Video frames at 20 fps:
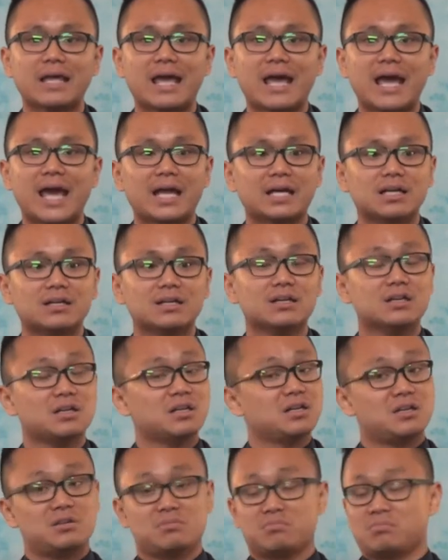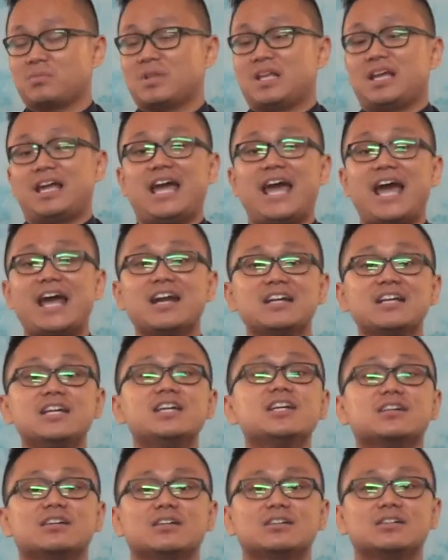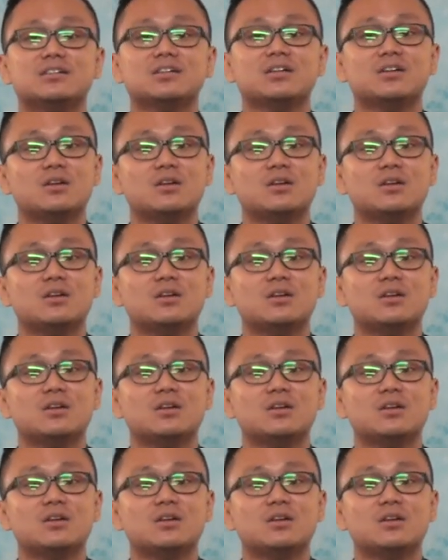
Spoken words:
and end here.